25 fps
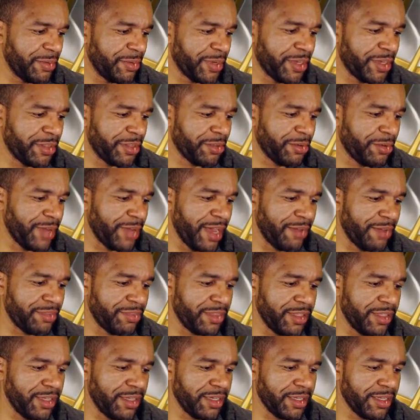We're gonna throw
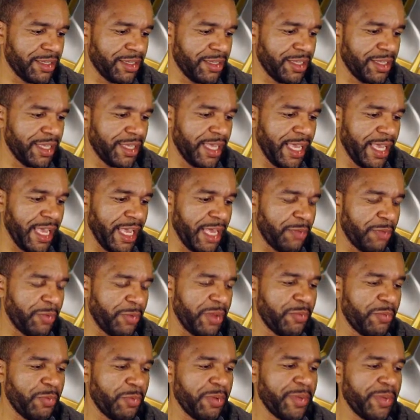Ethna, and
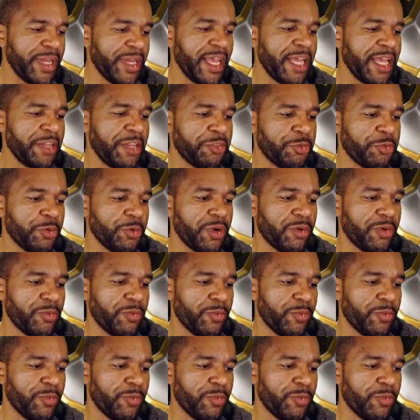we went ahead and threw a